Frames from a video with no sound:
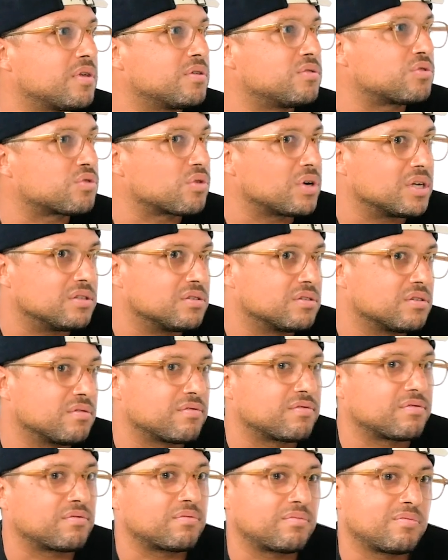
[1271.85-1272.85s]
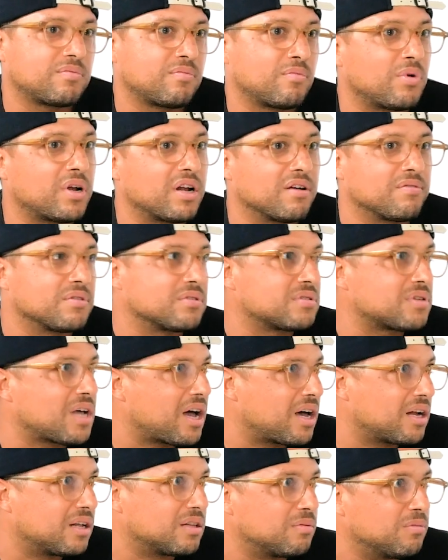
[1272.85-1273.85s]
trends of whatever's
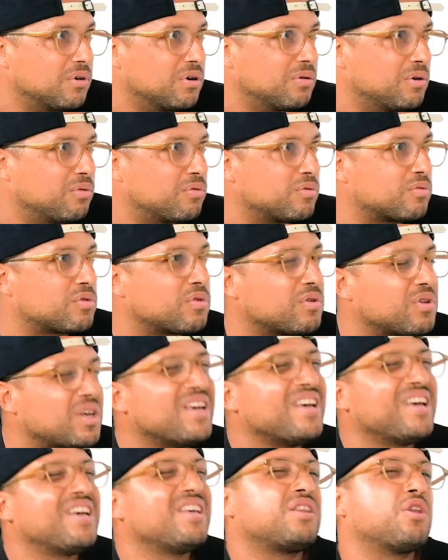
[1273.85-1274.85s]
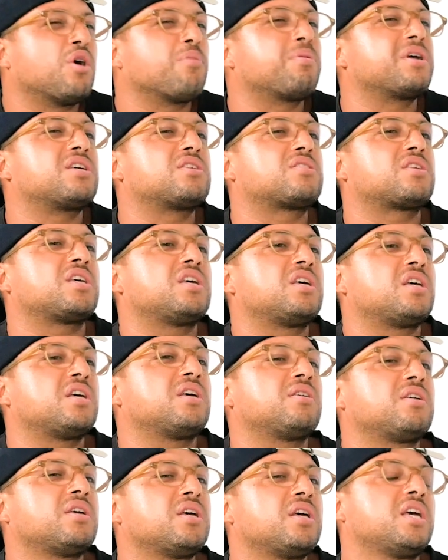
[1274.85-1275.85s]
hot at the moment.
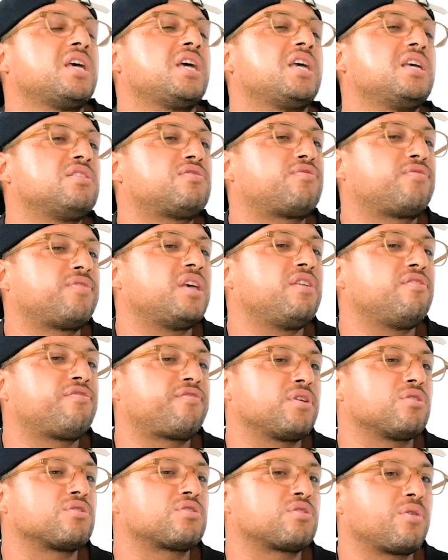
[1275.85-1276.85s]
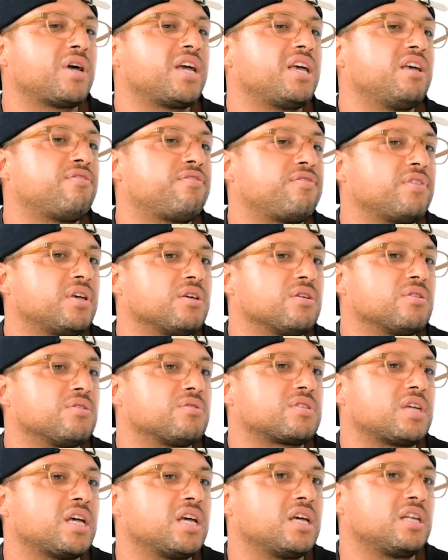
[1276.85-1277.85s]
He feels the way he
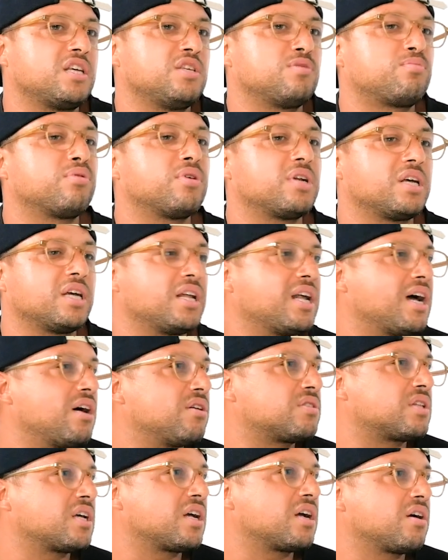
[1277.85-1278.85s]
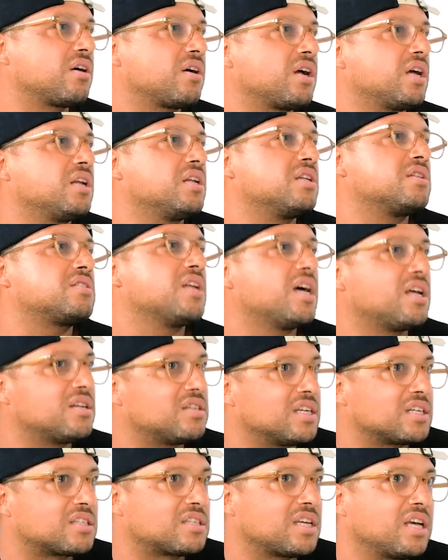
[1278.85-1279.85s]
feels, and he's putting it out there, and it's not
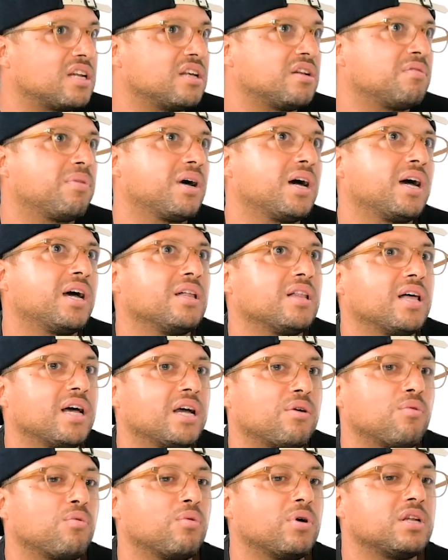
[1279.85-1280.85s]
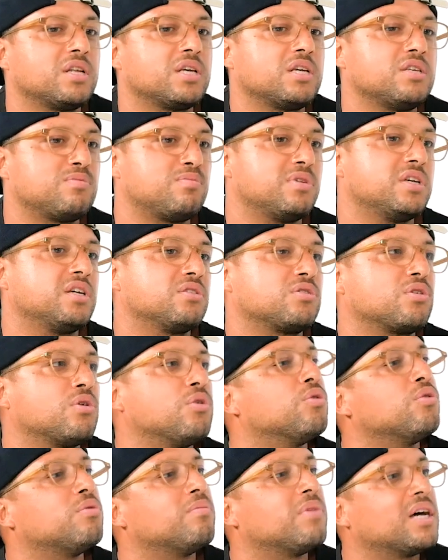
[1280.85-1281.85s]
dictated by like what he's being
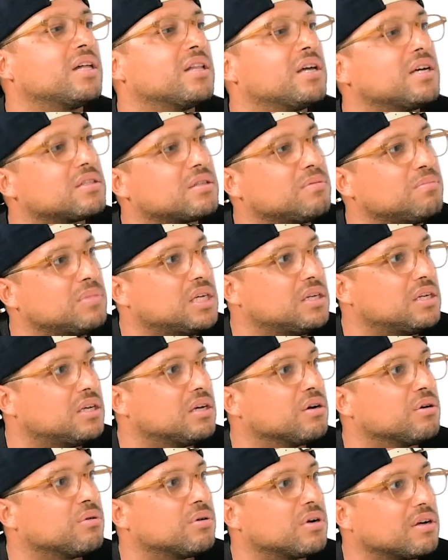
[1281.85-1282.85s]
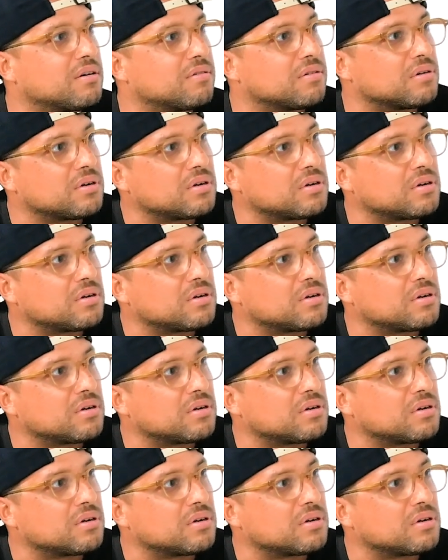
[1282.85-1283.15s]
told by like the media or whatever.